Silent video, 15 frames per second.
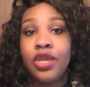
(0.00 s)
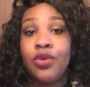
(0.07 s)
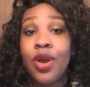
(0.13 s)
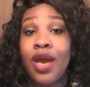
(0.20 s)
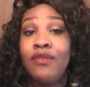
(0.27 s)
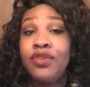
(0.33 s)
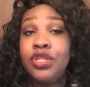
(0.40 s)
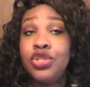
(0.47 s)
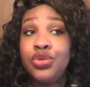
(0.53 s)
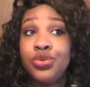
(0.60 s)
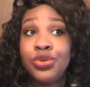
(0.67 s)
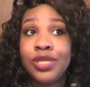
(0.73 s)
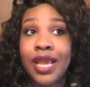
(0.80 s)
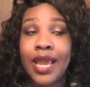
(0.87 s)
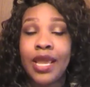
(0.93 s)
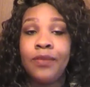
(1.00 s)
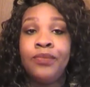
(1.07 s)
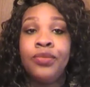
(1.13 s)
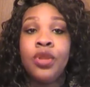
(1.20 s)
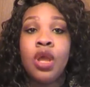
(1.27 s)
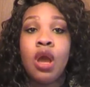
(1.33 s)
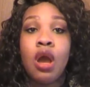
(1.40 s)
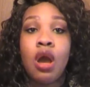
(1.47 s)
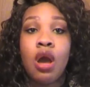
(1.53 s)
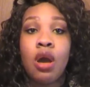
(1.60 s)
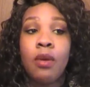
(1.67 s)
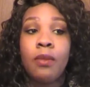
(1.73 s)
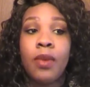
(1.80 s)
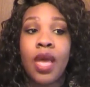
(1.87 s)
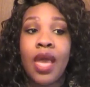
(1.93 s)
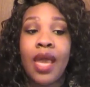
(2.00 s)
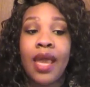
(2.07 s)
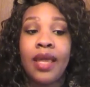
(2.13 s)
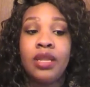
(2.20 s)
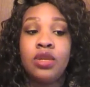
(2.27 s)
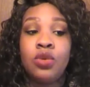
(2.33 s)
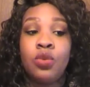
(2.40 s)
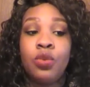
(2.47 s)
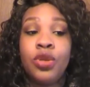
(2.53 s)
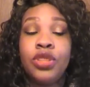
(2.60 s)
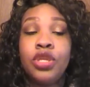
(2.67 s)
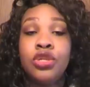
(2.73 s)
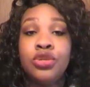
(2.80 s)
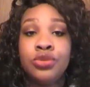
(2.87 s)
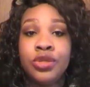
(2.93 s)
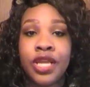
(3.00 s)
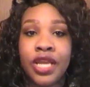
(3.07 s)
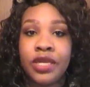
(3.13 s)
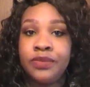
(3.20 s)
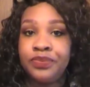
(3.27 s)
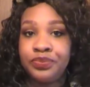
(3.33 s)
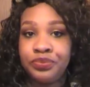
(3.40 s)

You have a due date, and with the due date,